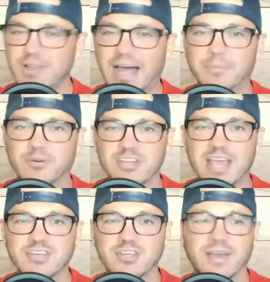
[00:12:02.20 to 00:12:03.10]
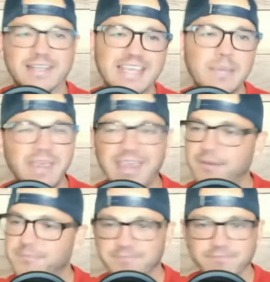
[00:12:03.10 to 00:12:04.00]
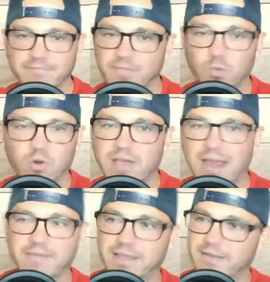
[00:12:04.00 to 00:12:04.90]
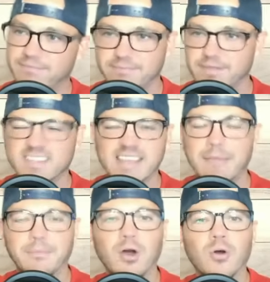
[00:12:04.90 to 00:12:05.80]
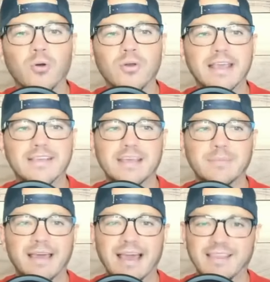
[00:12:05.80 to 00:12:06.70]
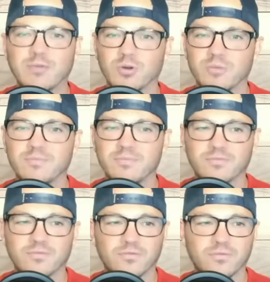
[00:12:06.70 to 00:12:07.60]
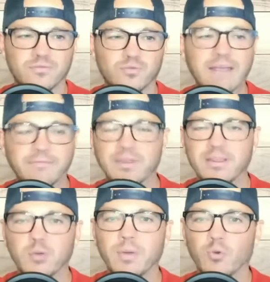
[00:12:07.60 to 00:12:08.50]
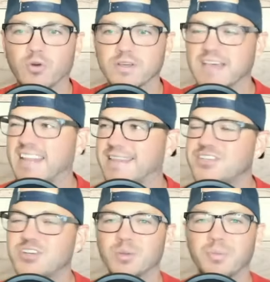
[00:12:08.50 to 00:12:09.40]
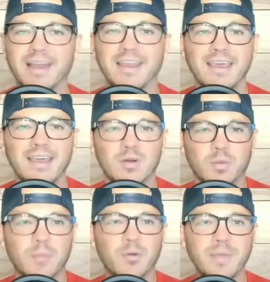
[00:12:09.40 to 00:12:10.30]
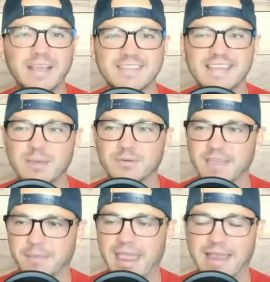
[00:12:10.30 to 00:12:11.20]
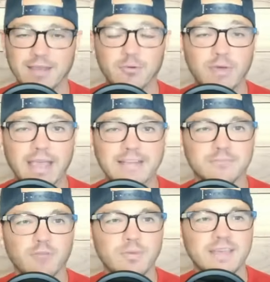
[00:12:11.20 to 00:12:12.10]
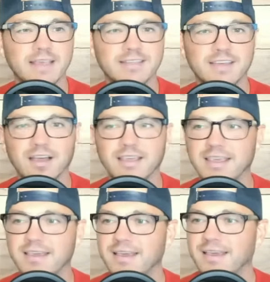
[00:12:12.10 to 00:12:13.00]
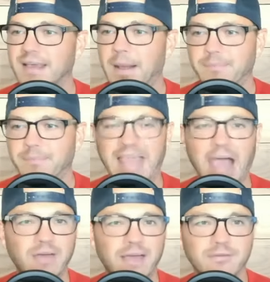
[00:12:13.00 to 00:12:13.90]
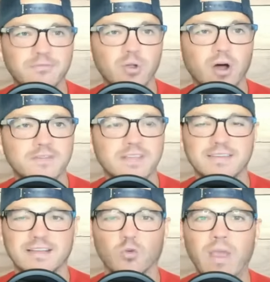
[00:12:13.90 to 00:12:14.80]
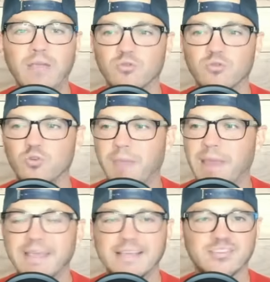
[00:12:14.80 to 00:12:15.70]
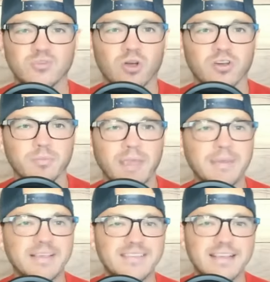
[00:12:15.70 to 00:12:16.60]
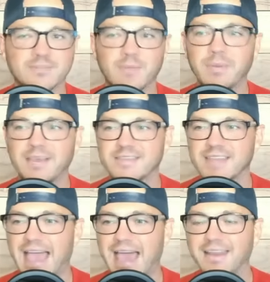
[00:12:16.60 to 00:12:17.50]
of projection. Like TB, we were kind of in the same mode, except I think we're rightfully a little bit more excited this year. But remember Big Z, it was like, man, he really had some moments at Kentucky. Now we have the full offseason in the weight room. Maybe he's stronger. Maybe he's this. Maybe he's that.